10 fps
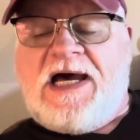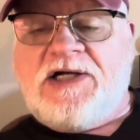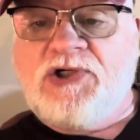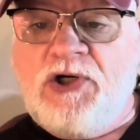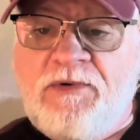
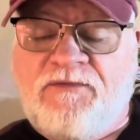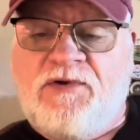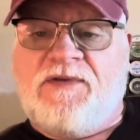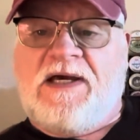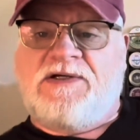October
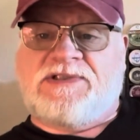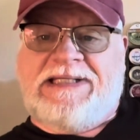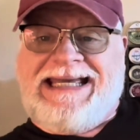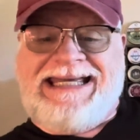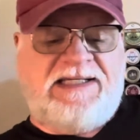
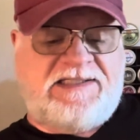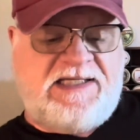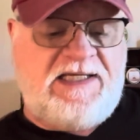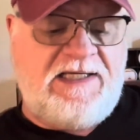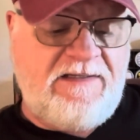
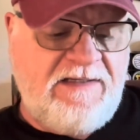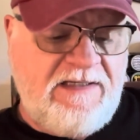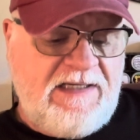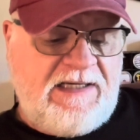2018,